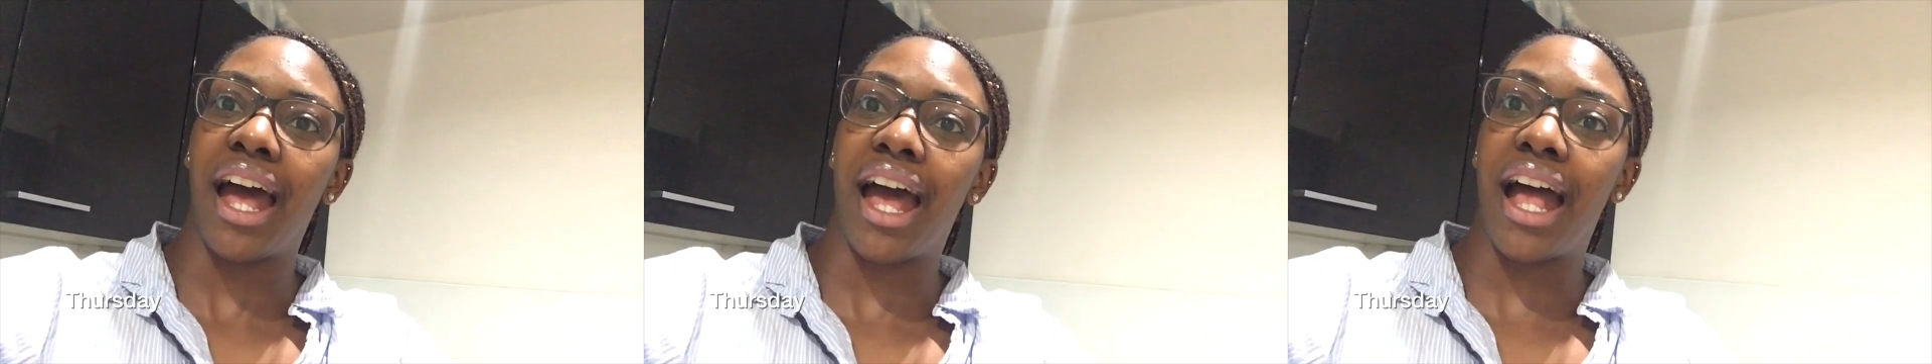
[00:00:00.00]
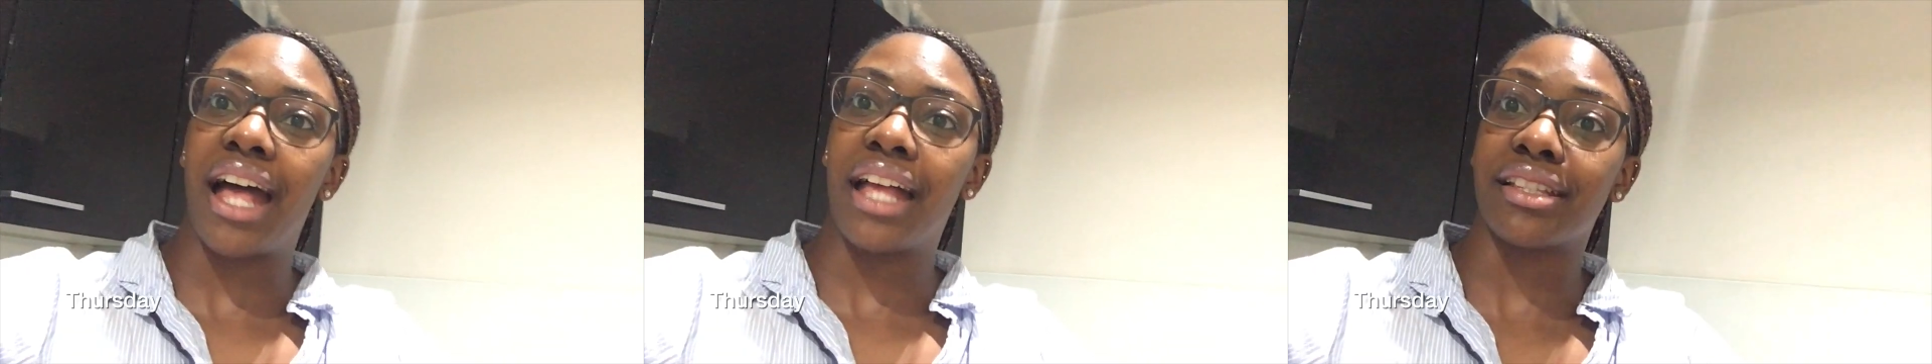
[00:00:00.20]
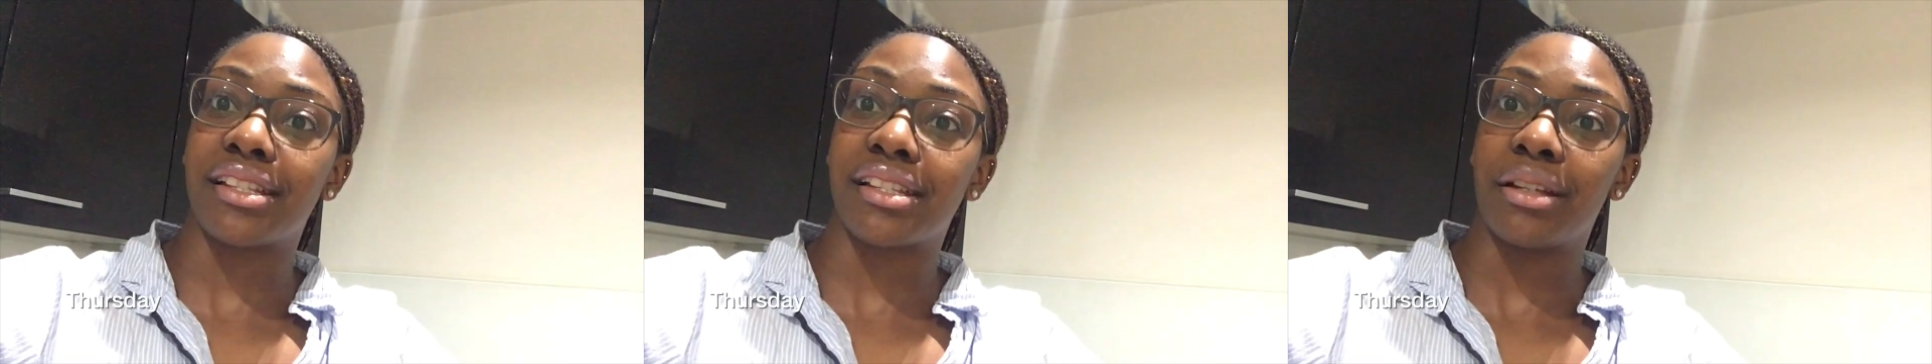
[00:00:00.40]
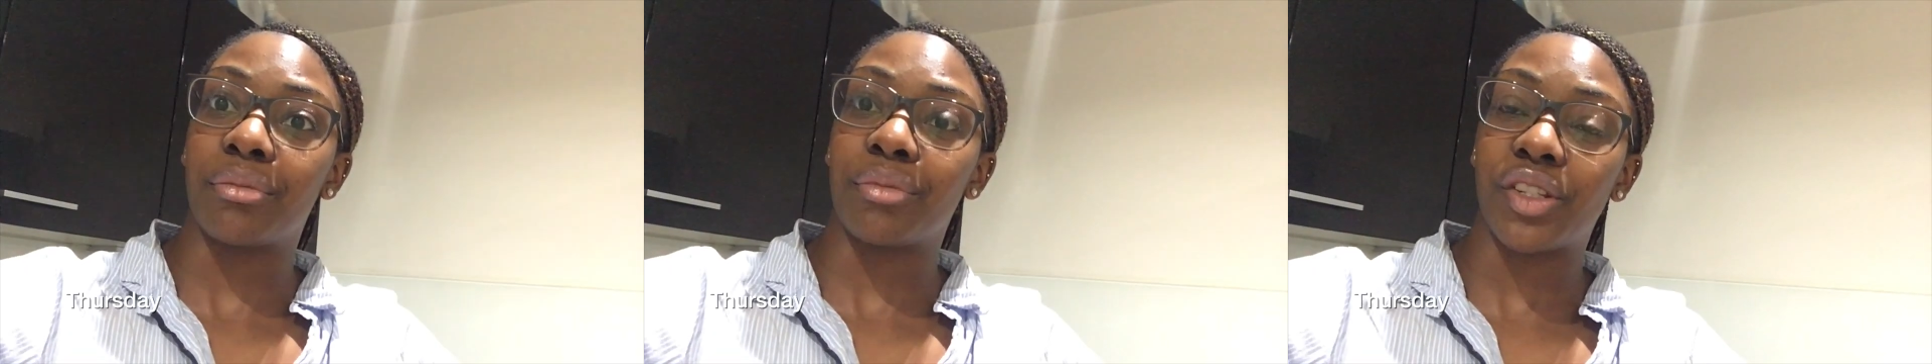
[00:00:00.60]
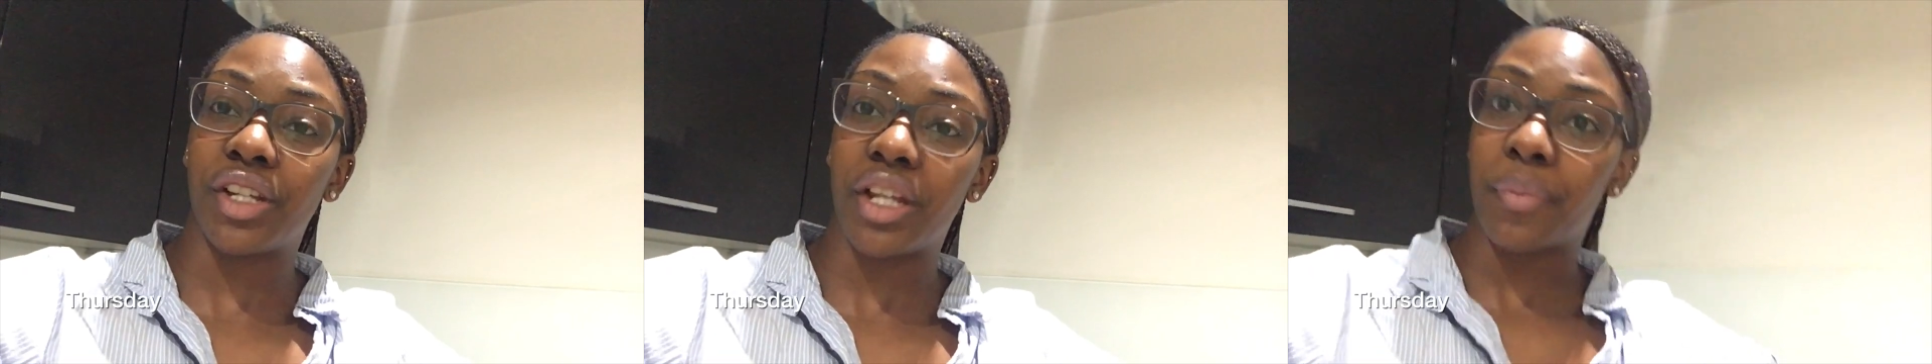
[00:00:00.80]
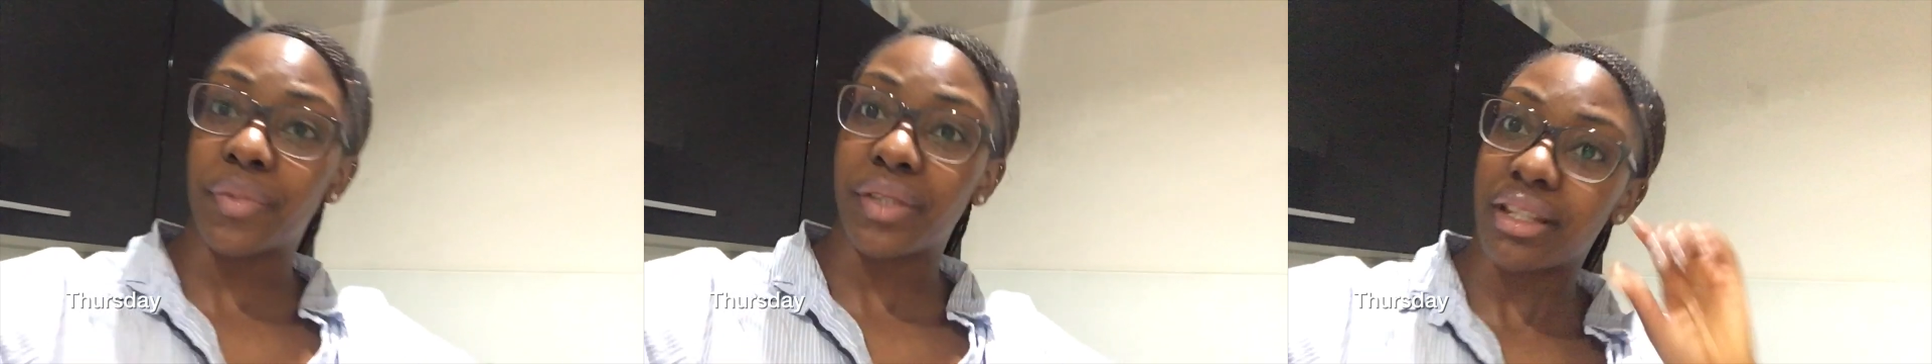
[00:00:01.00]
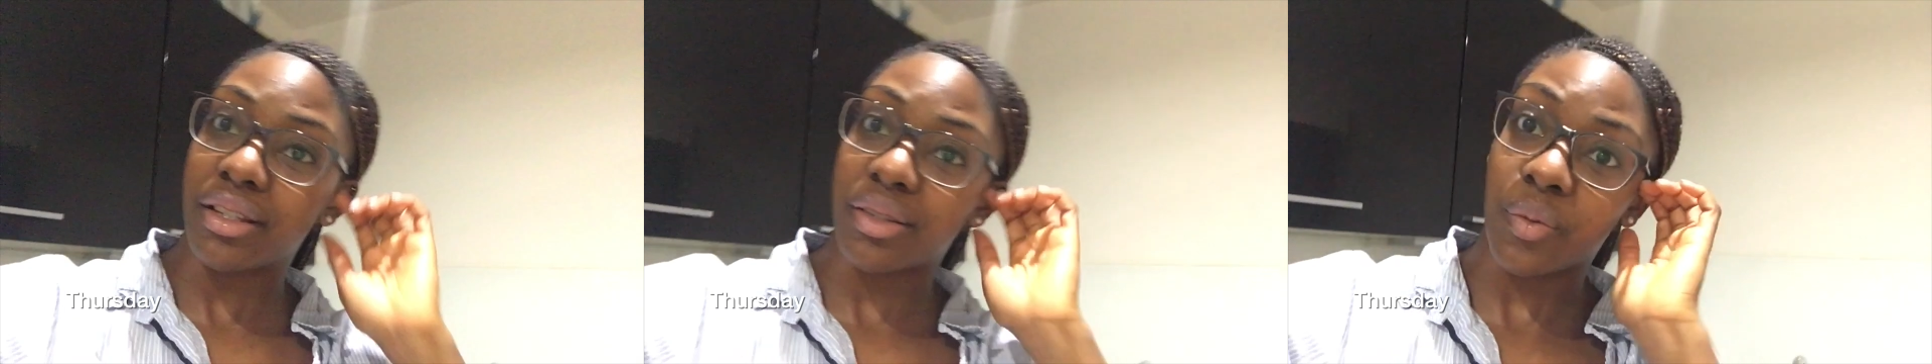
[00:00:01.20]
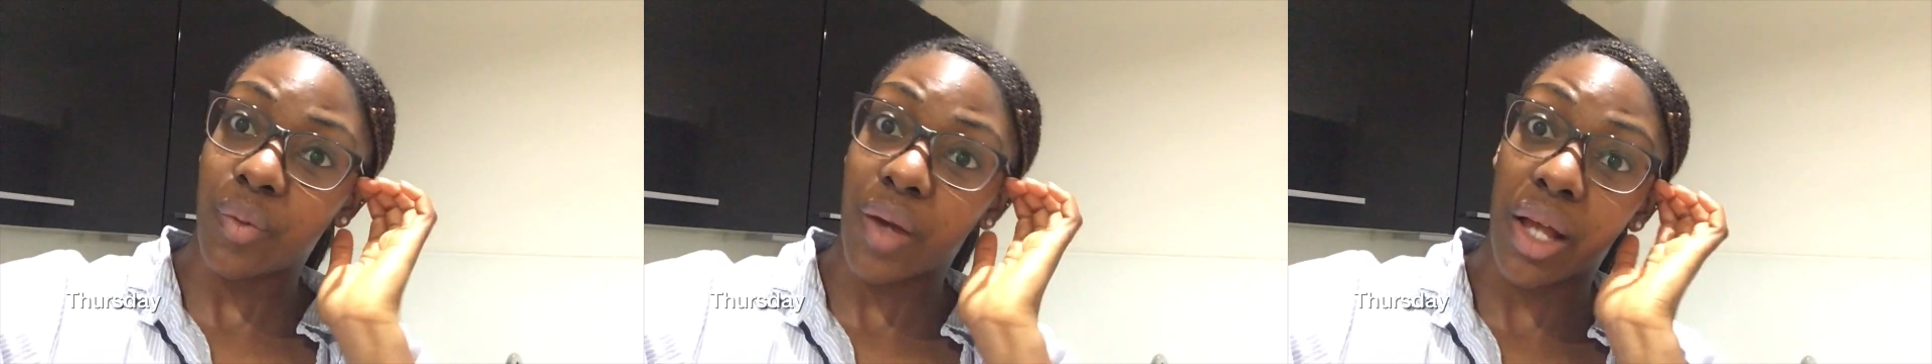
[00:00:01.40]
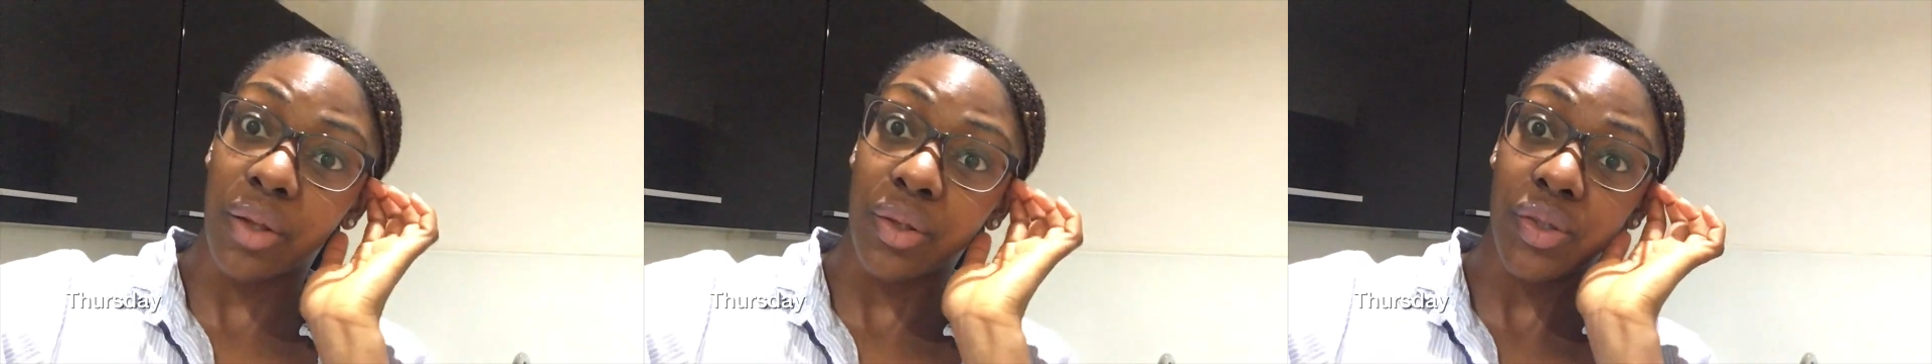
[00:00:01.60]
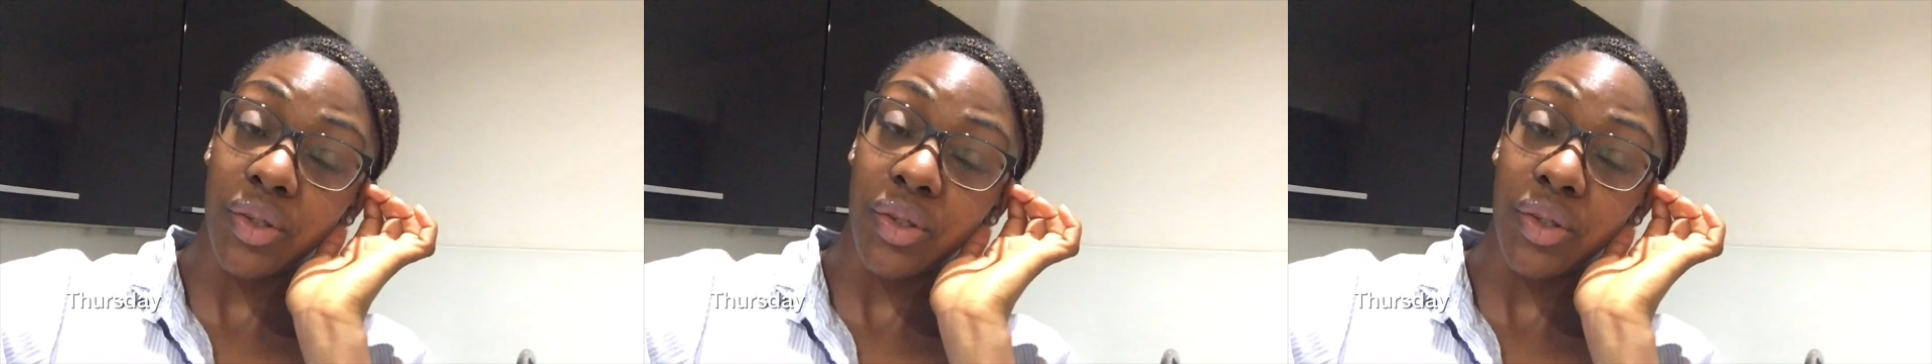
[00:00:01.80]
and some chips as well.